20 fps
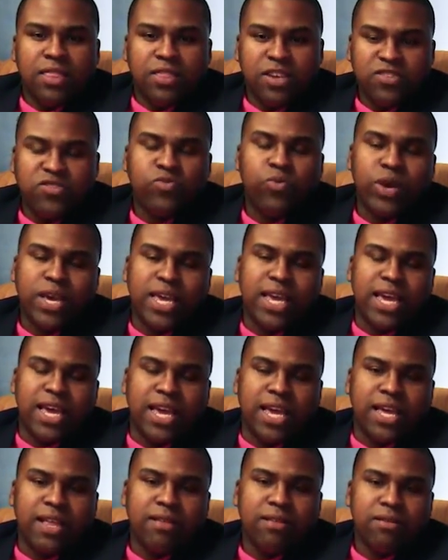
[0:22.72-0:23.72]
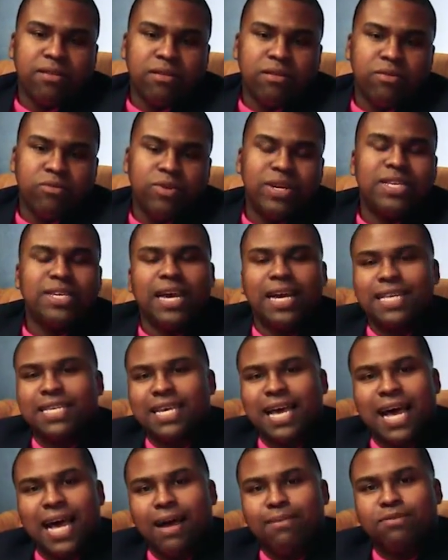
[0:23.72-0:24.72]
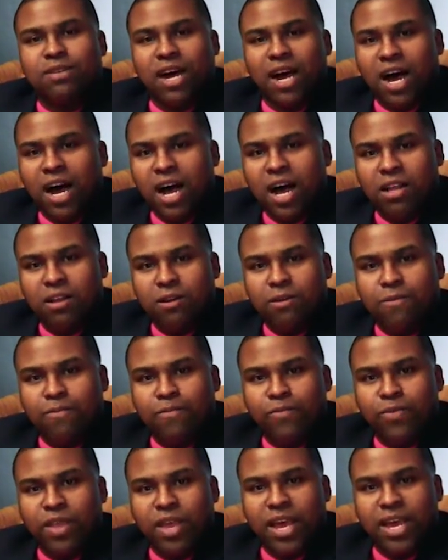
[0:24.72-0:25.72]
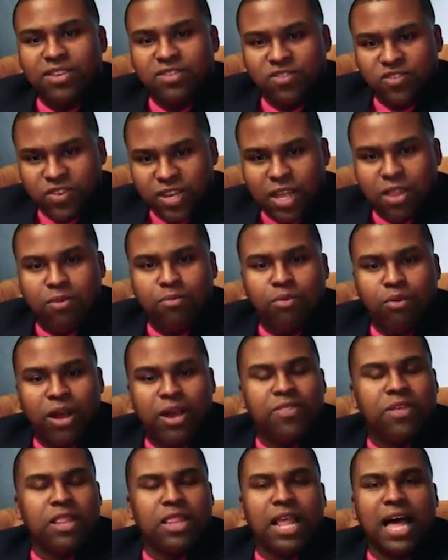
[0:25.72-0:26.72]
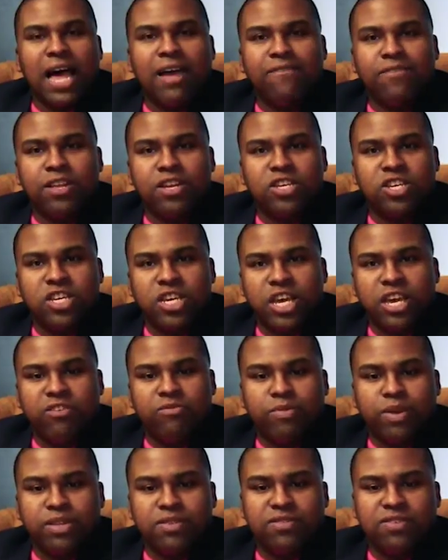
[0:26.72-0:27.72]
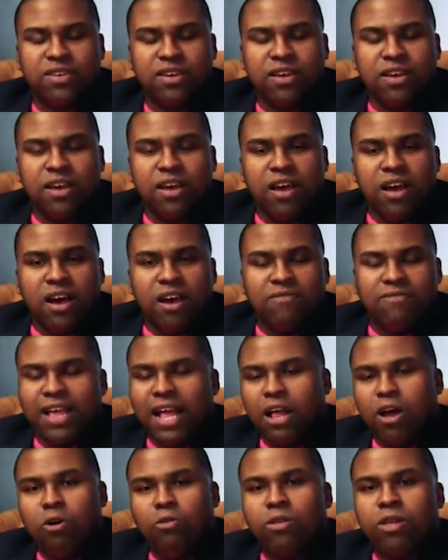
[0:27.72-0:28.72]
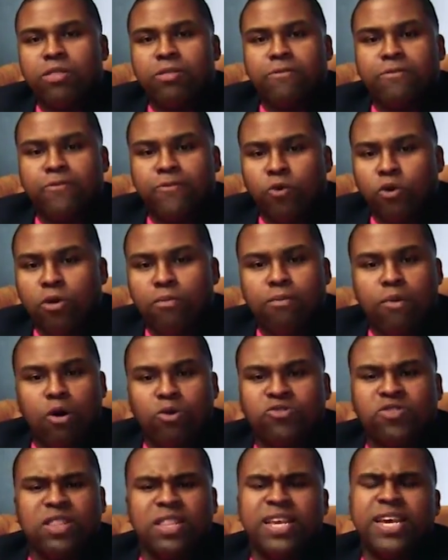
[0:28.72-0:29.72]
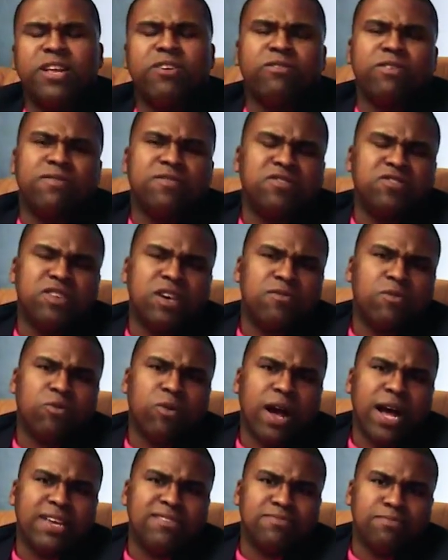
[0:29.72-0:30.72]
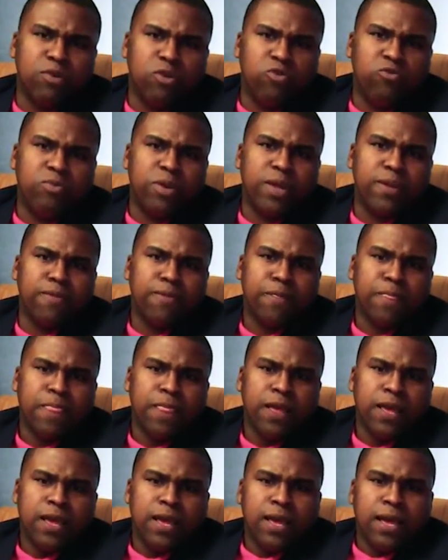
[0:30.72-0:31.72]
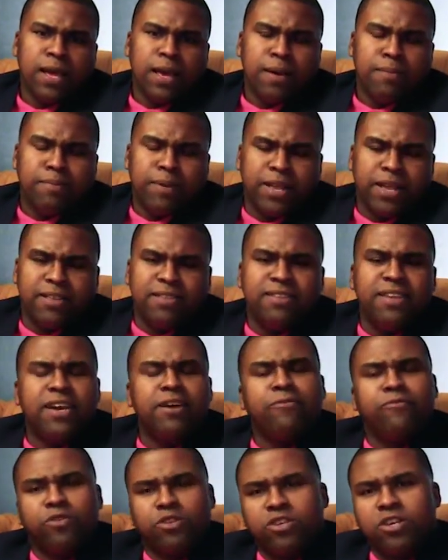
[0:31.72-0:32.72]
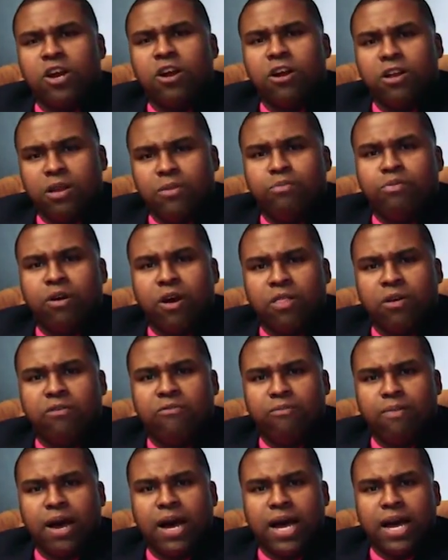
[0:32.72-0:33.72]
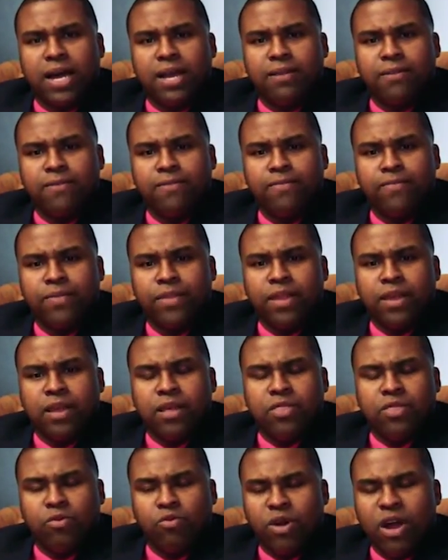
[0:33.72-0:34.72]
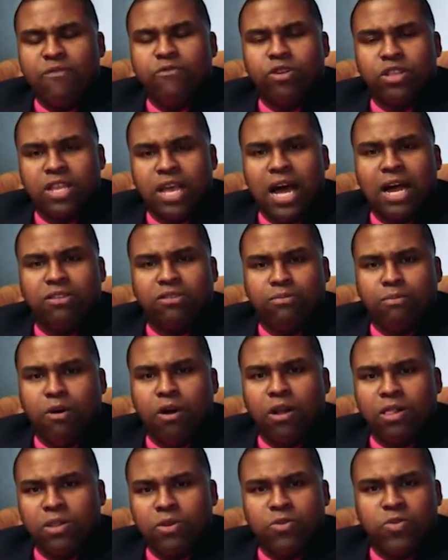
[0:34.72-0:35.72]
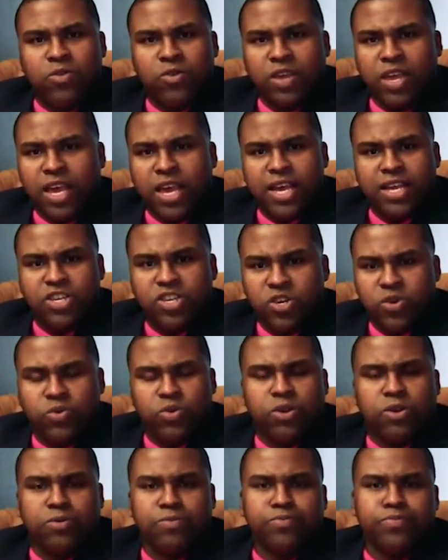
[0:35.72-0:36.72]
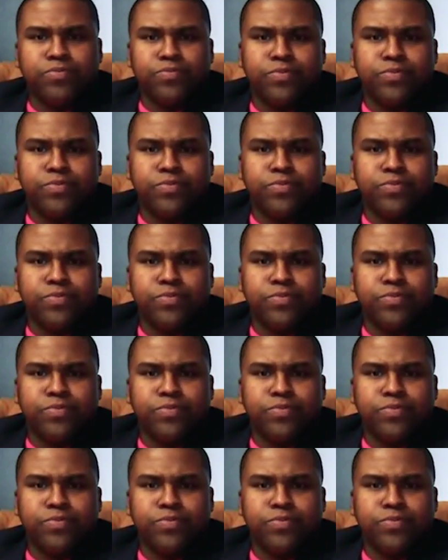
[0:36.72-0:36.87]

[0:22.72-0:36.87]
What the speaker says: This weekend, we take time to honor and celebrate the life and achievements of not only the foremost leader of the Civil Rights Movement, but a dear fraternity brother of mine, the Reverend Dr. Martin Luther King Jr.